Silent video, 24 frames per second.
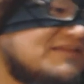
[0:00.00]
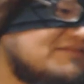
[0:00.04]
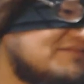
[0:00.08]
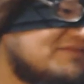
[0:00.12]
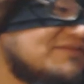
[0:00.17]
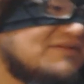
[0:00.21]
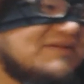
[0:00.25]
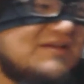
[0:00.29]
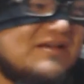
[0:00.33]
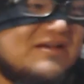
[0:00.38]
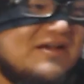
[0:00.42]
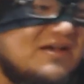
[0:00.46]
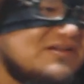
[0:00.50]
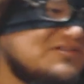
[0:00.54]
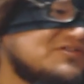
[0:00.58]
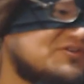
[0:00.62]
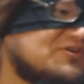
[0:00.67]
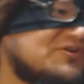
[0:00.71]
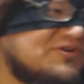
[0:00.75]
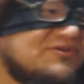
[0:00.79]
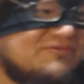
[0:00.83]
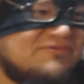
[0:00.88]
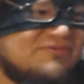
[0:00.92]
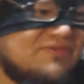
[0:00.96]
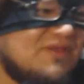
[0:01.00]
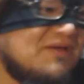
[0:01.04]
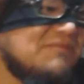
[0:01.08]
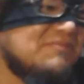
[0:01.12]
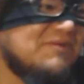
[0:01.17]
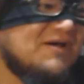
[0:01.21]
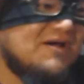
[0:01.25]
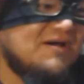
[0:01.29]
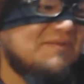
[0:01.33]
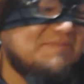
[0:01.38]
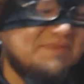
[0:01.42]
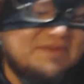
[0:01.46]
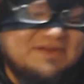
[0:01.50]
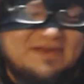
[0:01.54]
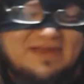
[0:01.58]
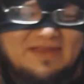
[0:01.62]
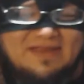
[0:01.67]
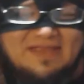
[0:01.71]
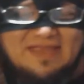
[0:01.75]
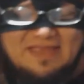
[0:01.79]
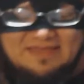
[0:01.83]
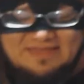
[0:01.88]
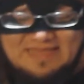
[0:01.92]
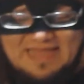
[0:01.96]
of caused her to flub up
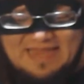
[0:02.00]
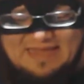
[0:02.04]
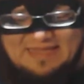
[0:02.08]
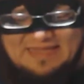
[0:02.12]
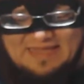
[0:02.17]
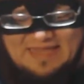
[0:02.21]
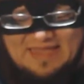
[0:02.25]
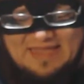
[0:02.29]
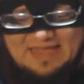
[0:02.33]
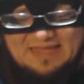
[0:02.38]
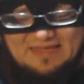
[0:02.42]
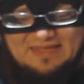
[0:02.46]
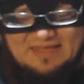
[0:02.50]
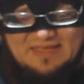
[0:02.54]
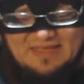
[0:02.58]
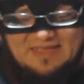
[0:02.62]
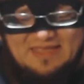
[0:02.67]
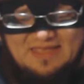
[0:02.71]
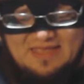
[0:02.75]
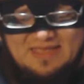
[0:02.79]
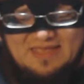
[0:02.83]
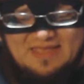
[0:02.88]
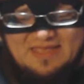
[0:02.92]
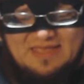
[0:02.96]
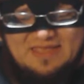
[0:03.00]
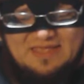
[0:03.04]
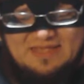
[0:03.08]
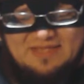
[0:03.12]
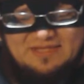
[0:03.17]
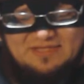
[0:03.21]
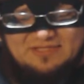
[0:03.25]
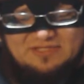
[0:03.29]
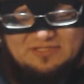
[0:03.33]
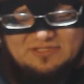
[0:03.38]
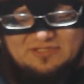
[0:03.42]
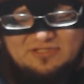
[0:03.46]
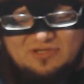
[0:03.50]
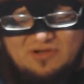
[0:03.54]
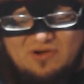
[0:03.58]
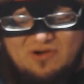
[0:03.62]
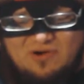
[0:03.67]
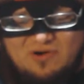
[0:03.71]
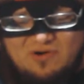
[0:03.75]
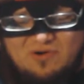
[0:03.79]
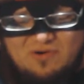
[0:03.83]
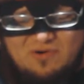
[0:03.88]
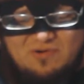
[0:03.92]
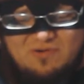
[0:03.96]
and get that kick.
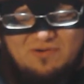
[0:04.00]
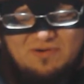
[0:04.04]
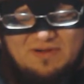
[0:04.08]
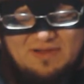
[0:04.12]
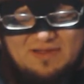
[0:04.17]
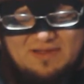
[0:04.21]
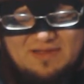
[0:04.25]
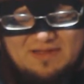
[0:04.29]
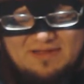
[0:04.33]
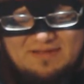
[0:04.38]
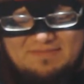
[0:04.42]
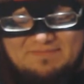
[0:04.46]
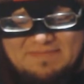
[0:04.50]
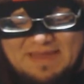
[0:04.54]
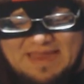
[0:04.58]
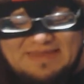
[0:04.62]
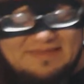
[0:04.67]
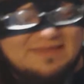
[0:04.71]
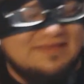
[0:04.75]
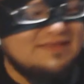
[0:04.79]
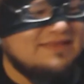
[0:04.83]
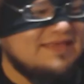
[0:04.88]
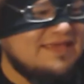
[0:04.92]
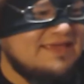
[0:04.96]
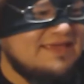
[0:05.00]
So Mandy